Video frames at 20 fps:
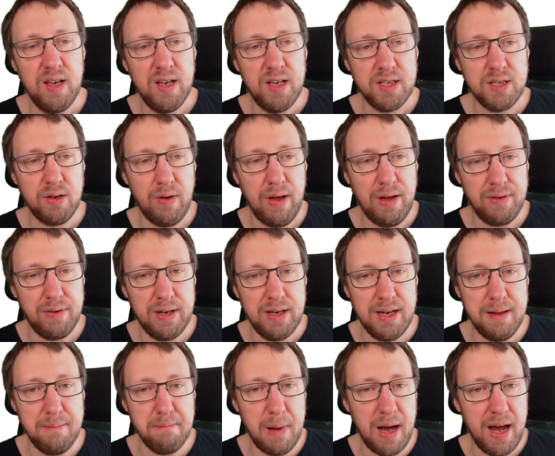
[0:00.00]
So we have a
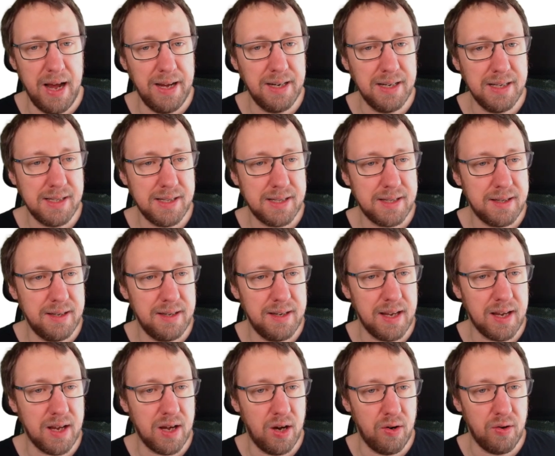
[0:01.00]
D minus
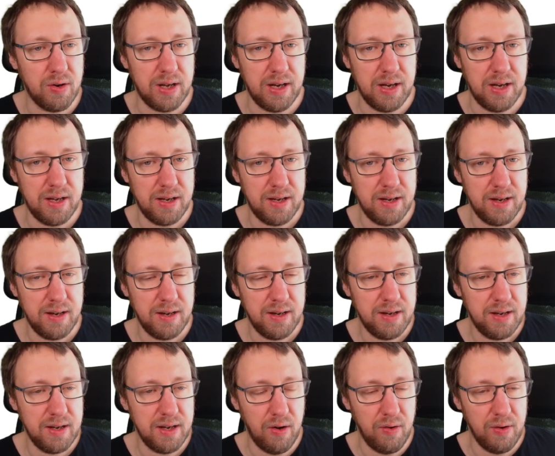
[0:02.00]
decoder
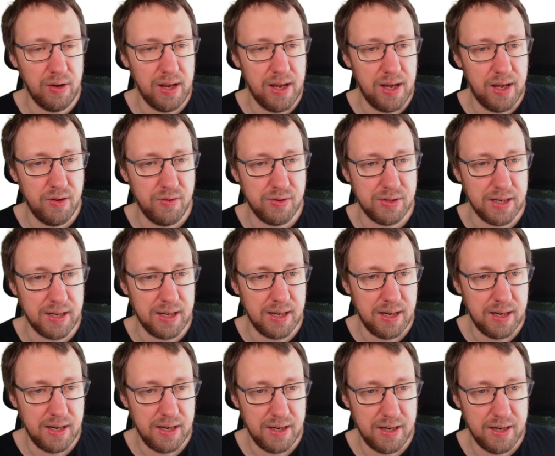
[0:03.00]
down here
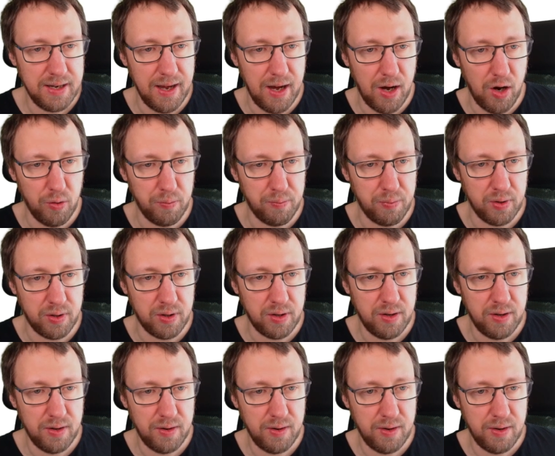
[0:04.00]
using the output
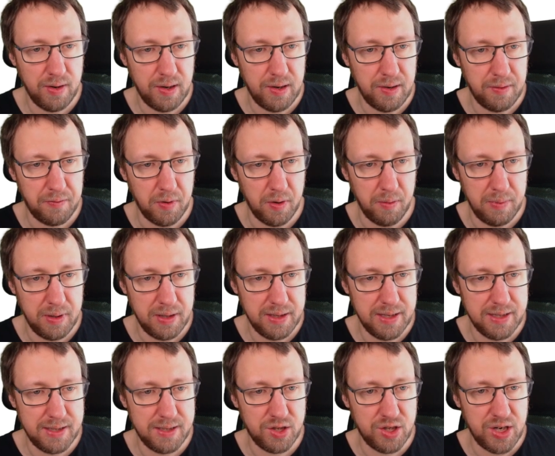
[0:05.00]
from
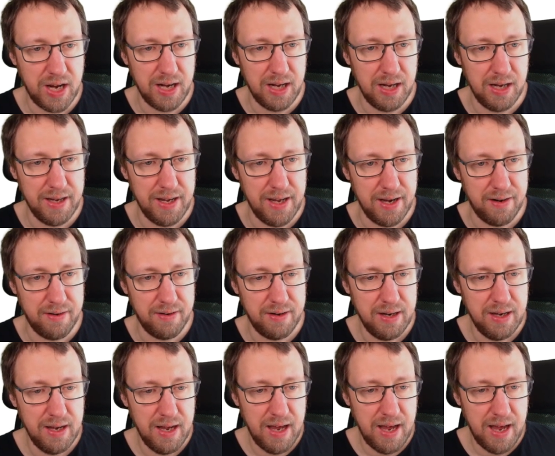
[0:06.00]
this channel
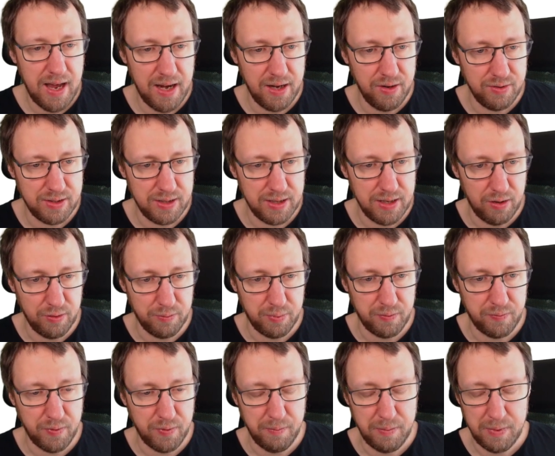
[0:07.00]
here and using the output
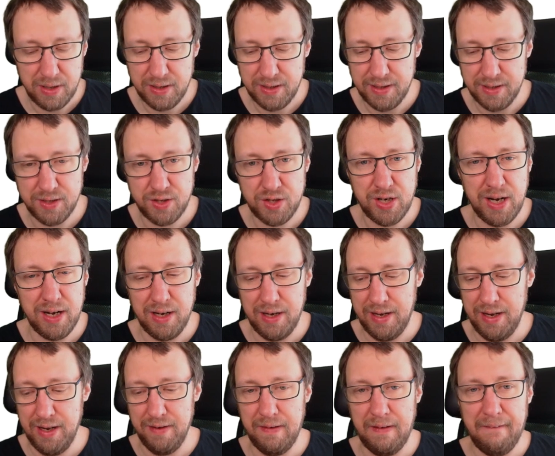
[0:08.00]
from this channel
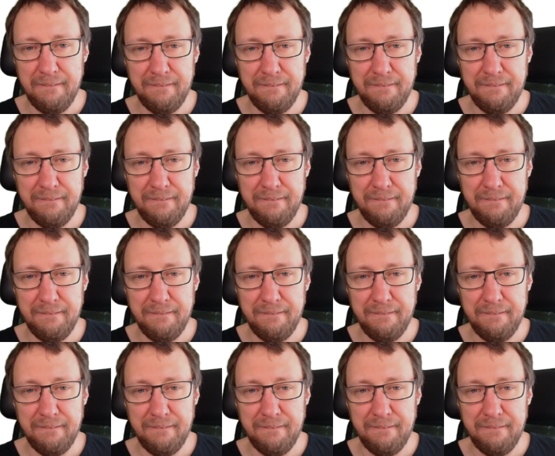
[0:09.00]
here.